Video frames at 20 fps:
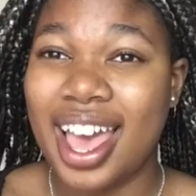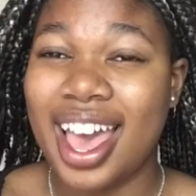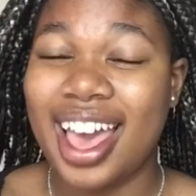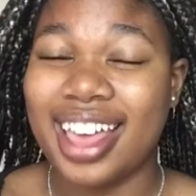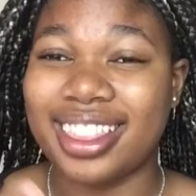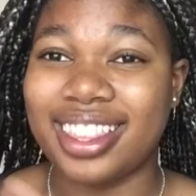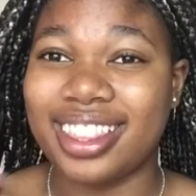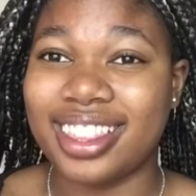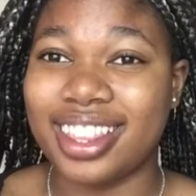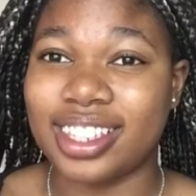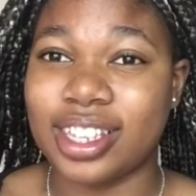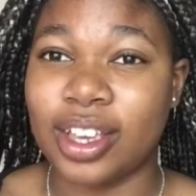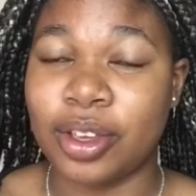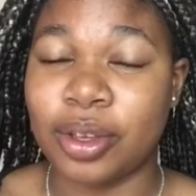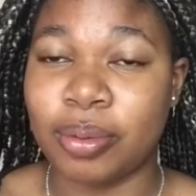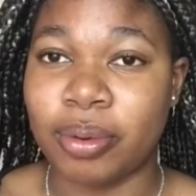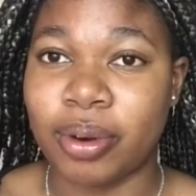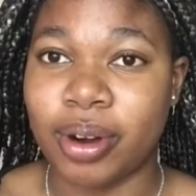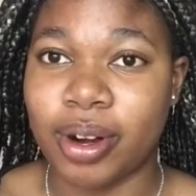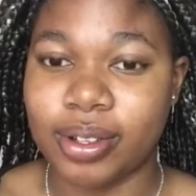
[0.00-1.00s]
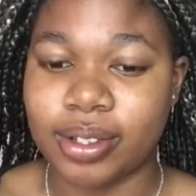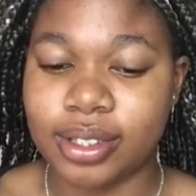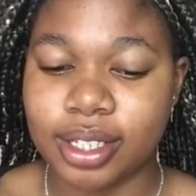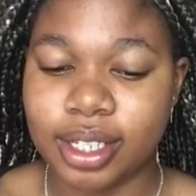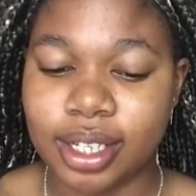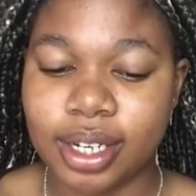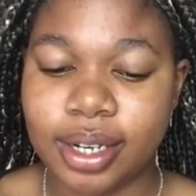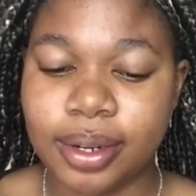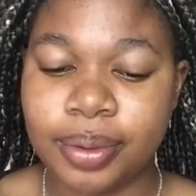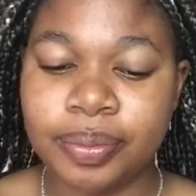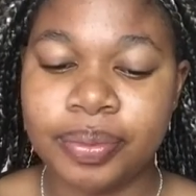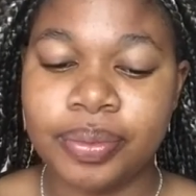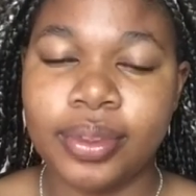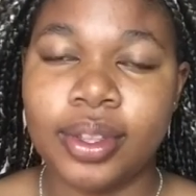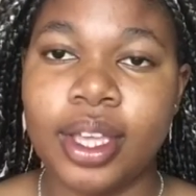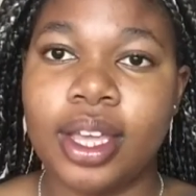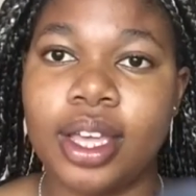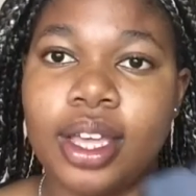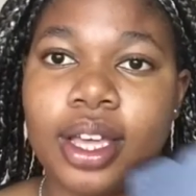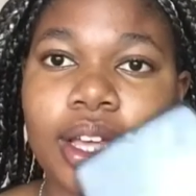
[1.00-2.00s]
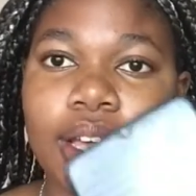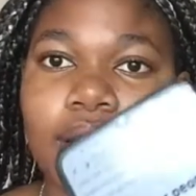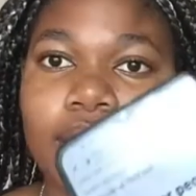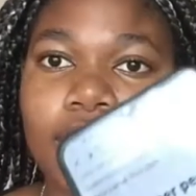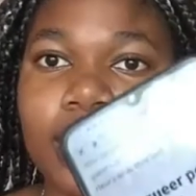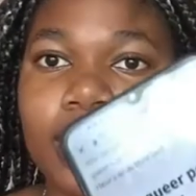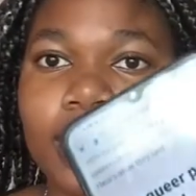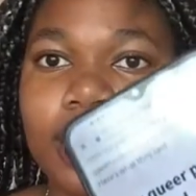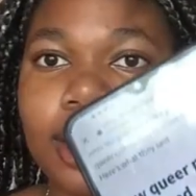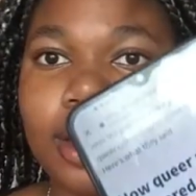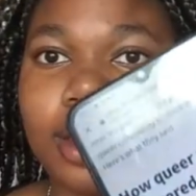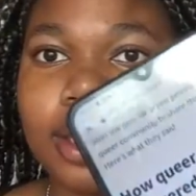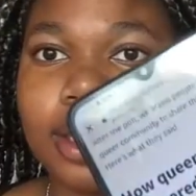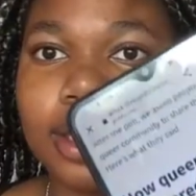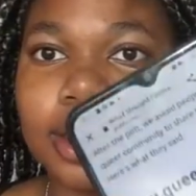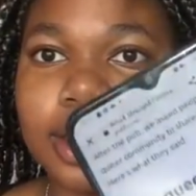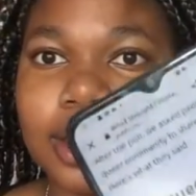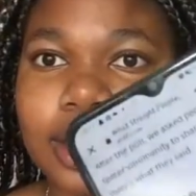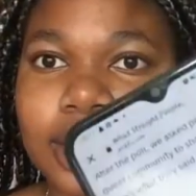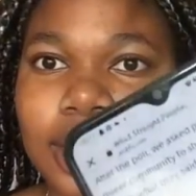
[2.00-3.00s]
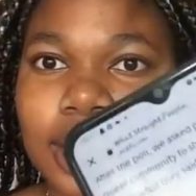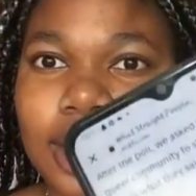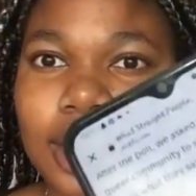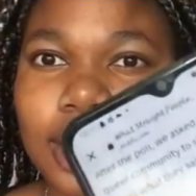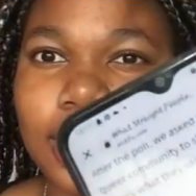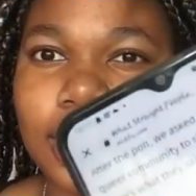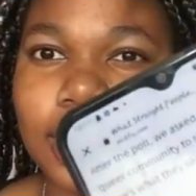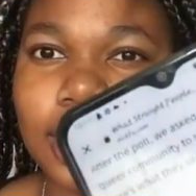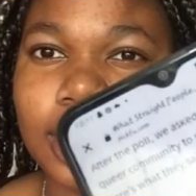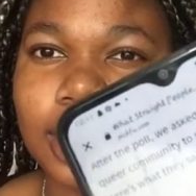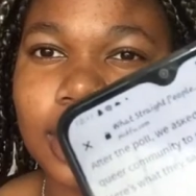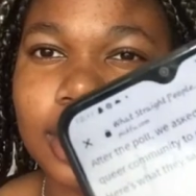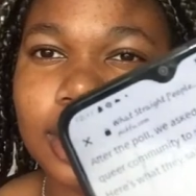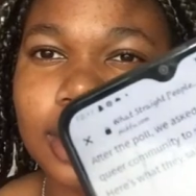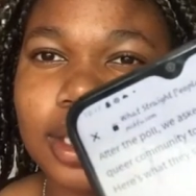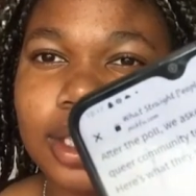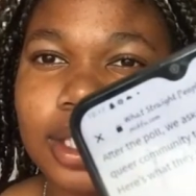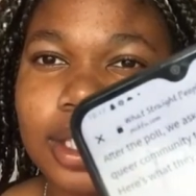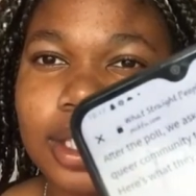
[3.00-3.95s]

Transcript: I think that's how you pronounce it. This is it.